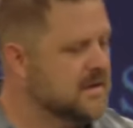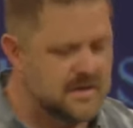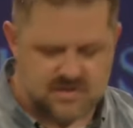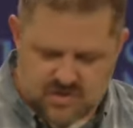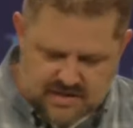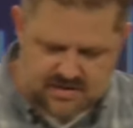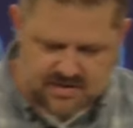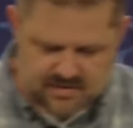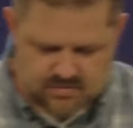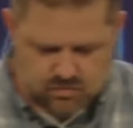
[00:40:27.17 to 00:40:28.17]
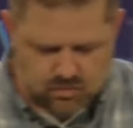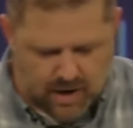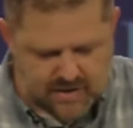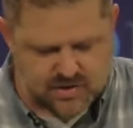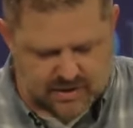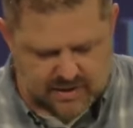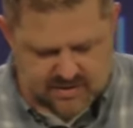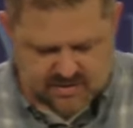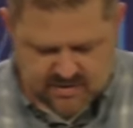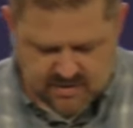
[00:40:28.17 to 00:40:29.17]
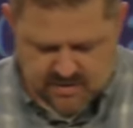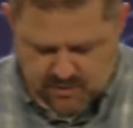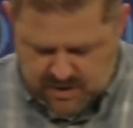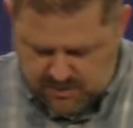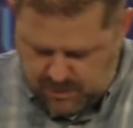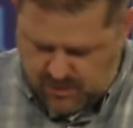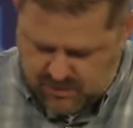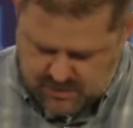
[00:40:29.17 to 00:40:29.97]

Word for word: Because Jesus is watching his people.